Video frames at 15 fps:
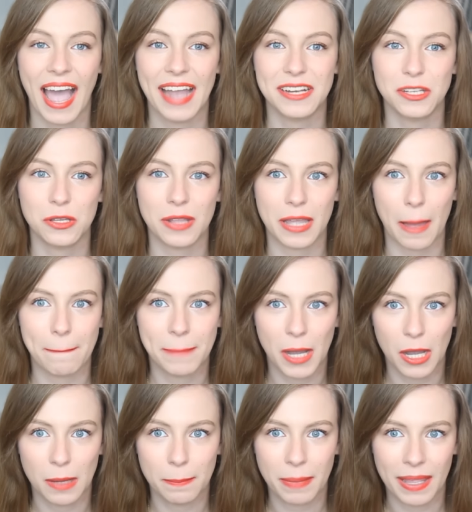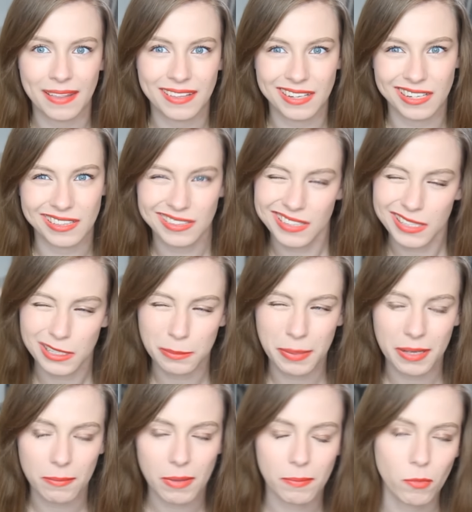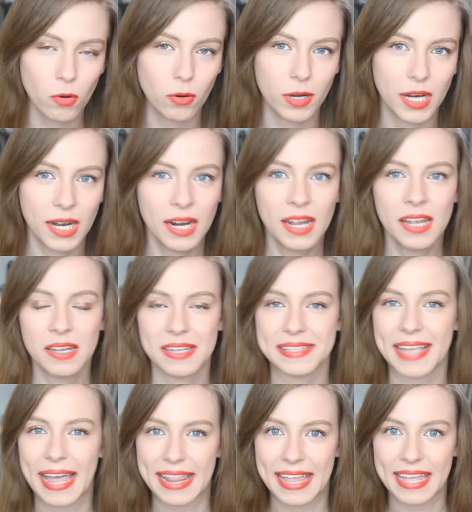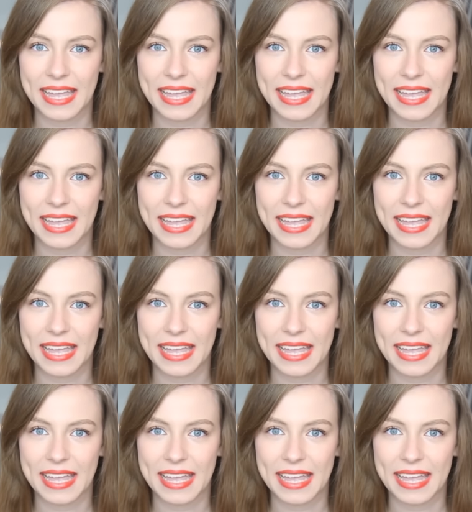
I do like a pump and then a little bit more because I